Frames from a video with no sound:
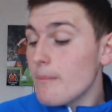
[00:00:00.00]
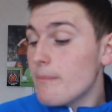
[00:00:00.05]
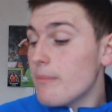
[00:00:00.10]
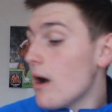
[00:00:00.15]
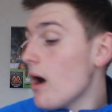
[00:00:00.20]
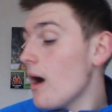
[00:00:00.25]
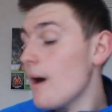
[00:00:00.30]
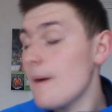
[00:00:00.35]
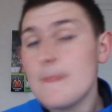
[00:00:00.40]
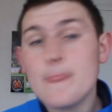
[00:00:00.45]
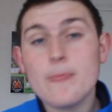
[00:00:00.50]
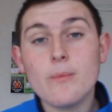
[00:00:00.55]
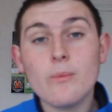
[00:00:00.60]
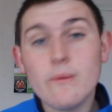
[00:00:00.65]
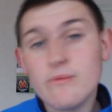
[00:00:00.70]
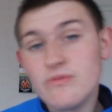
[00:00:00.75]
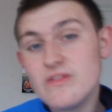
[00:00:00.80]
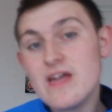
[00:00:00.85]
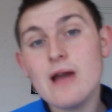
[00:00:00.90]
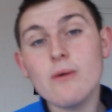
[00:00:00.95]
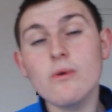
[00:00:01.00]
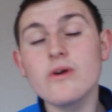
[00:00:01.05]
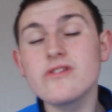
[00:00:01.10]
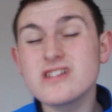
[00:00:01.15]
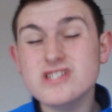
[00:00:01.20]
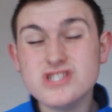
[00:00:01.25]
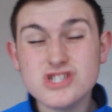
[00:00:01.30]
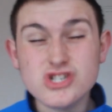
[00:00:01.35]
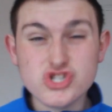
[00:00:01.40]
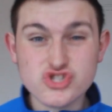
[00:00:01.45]
But there were
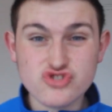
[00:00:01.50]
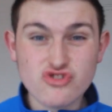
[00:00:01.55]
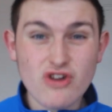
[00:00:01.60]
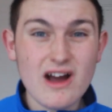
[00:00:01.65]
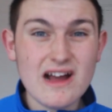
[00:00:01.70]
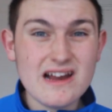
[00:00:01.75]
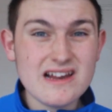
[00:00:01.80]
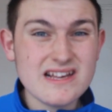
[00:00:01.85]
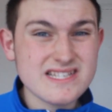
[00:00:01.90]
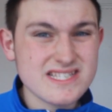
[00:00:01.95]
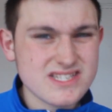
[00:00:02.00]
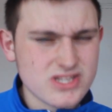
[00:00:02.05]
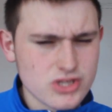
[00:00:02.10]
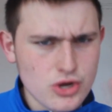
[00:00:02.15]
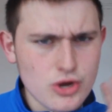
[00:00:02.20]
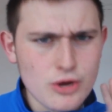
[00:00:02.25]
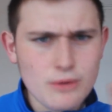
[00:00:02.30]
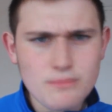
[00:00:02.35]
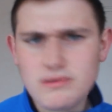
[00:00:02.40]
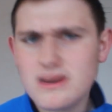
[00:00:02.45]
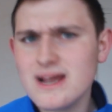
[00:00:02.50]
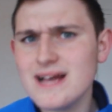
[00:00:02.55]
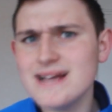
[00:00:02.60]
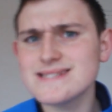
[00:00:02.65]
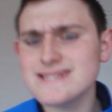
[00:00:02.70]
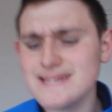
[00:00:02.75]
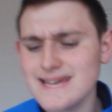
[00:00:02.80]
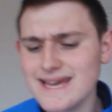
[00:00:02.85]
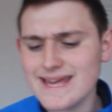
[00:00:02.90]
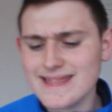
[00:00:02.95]
the two trialists who
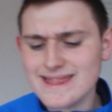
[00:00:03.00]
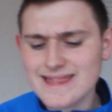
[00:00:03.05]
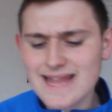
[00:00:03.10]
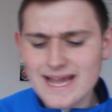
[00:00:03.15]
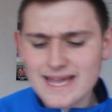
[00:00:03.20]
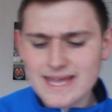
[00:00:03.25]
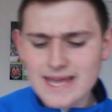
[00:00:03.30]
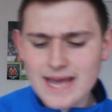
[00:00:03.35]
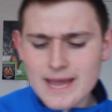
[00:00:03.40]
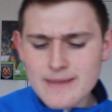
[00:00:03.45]
played in that